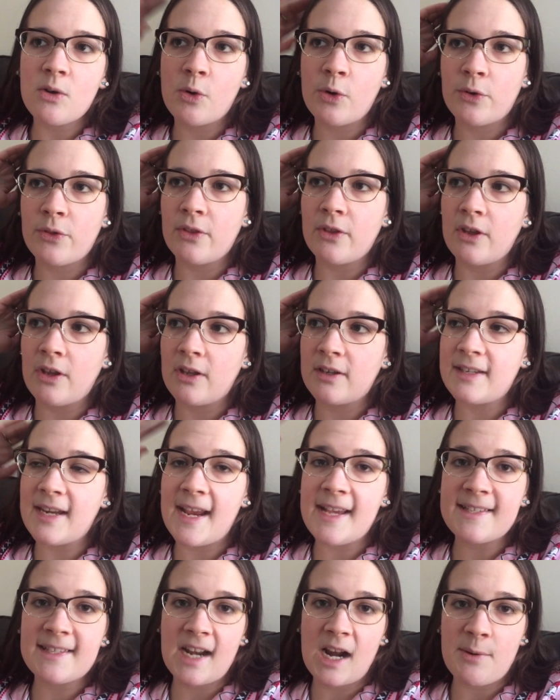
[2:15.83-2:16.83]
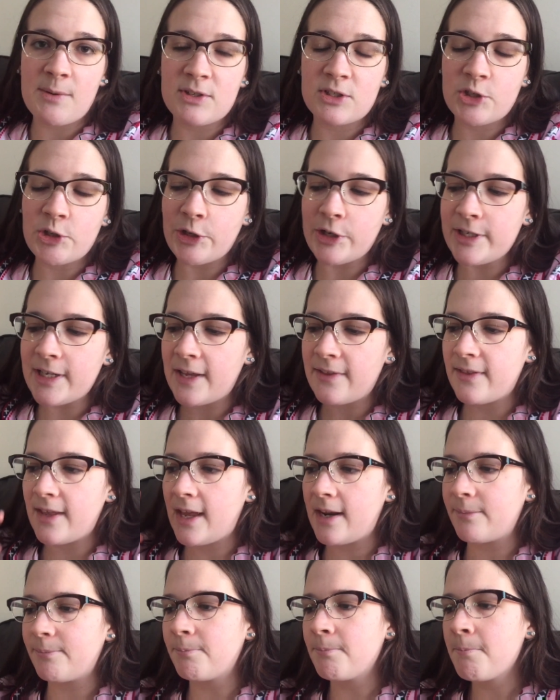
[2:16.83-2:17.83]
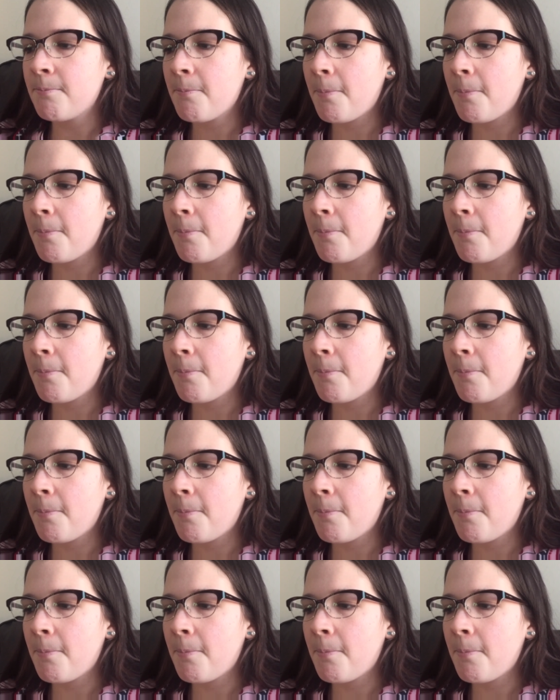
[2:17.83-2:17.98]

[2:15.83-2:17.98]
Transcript: or the days that I was good and then